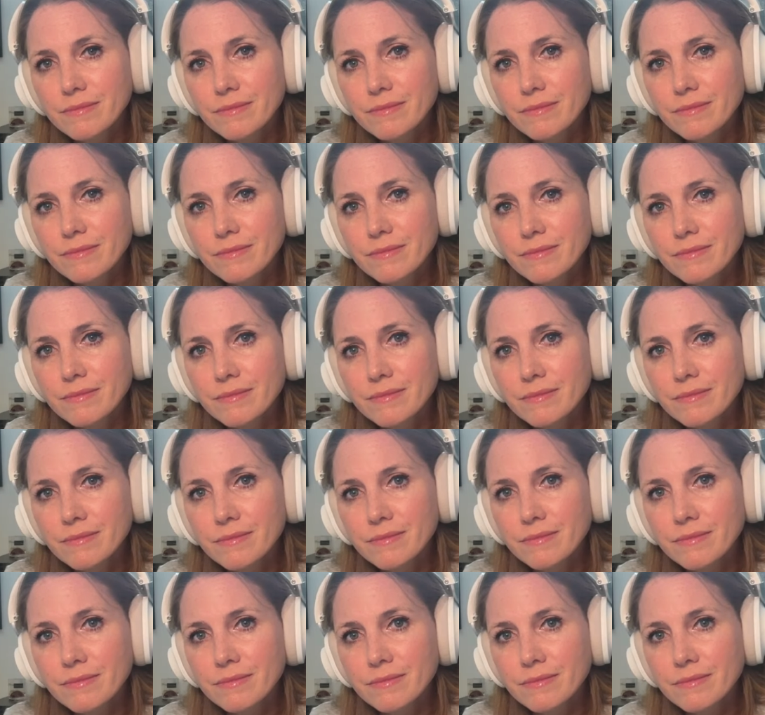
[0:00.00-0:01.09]

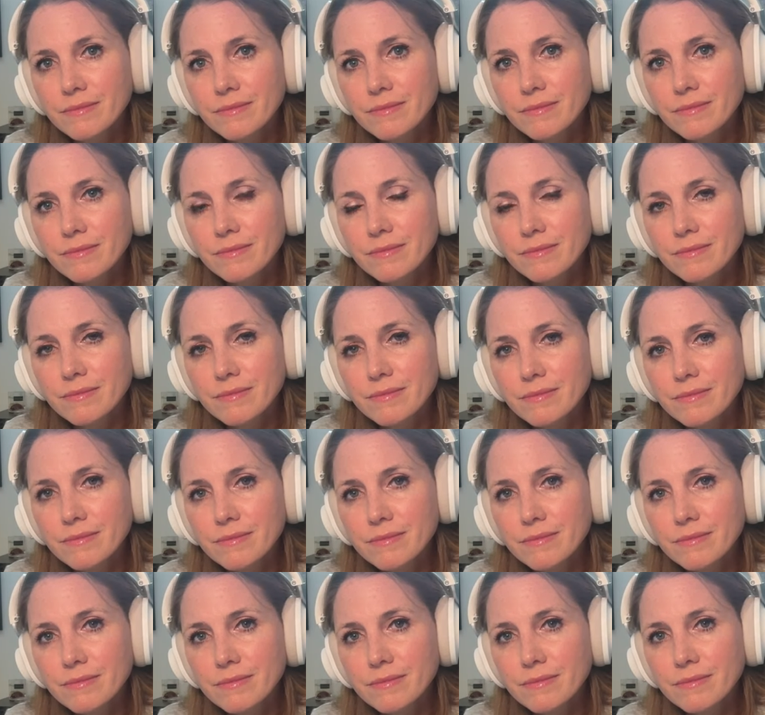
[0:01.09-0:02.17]

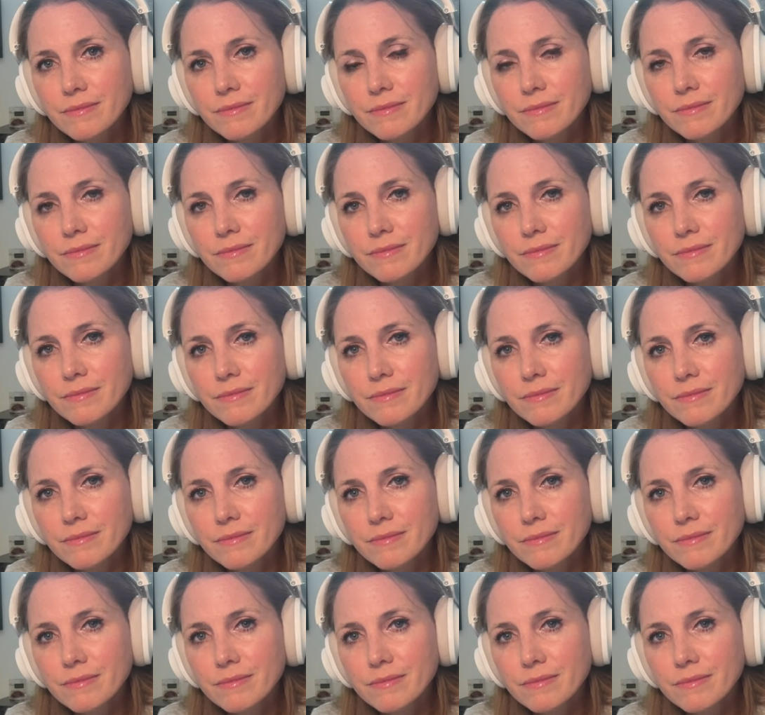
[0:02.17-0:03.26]

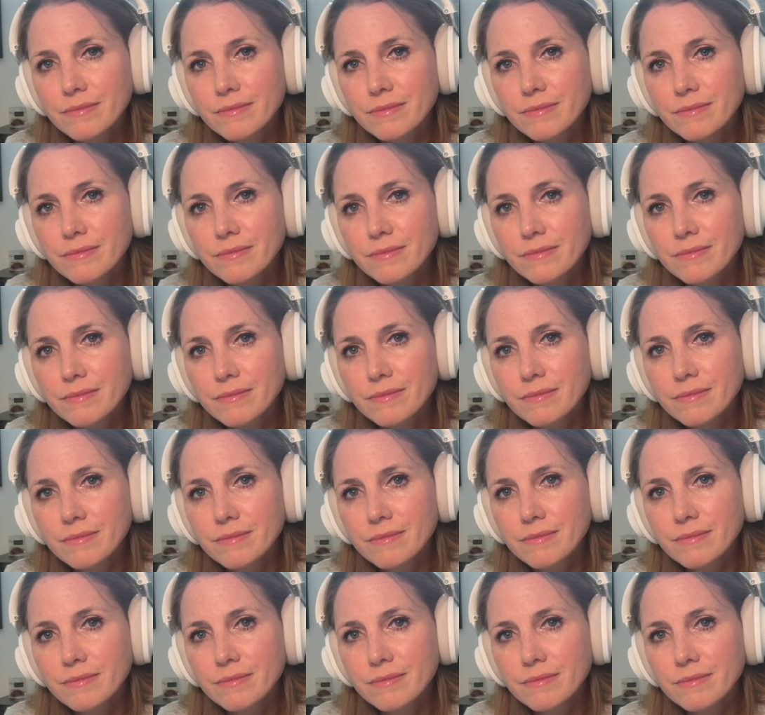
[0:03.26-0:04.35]

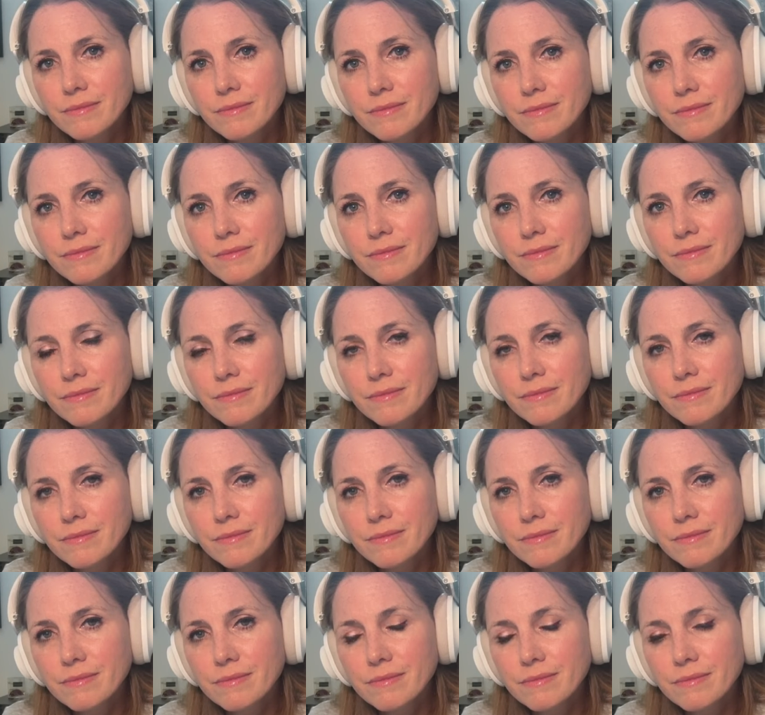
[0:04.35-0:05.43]

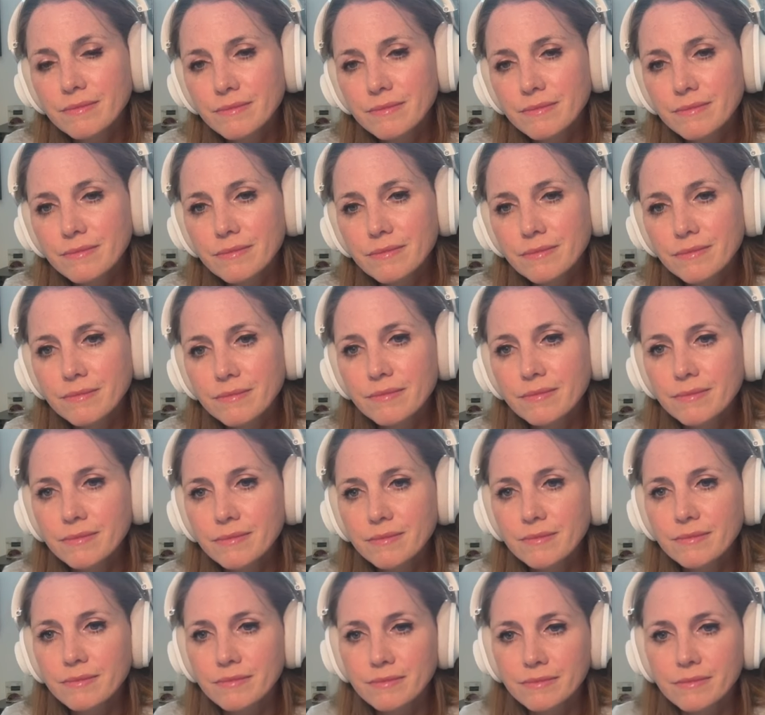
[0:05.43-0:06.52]

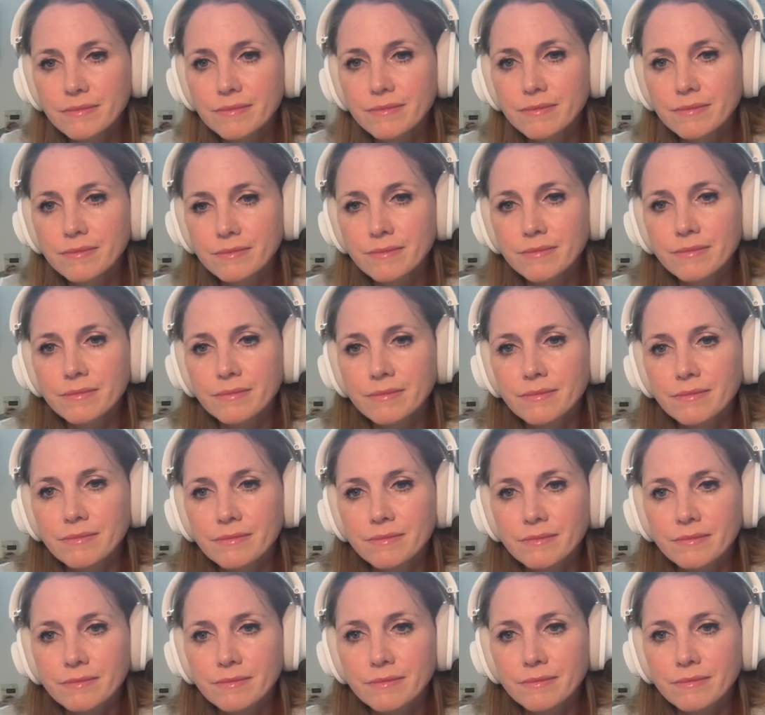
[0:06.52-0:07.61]

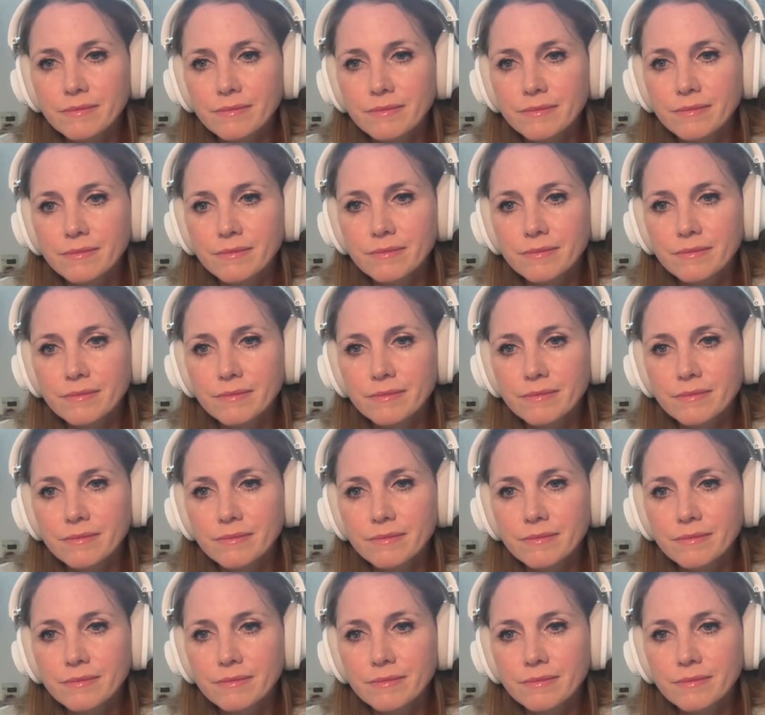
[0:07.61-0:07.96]
The person shown says nothing.